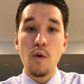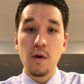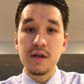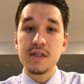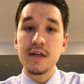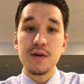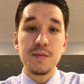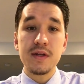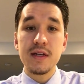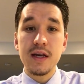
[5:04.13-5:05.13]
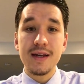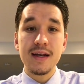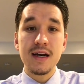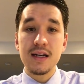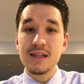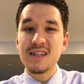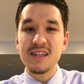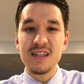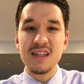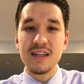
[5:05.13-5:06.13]
mortgage that you'd be taking on at
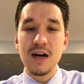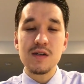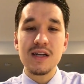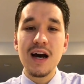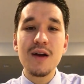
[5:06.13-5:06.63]
$16,000.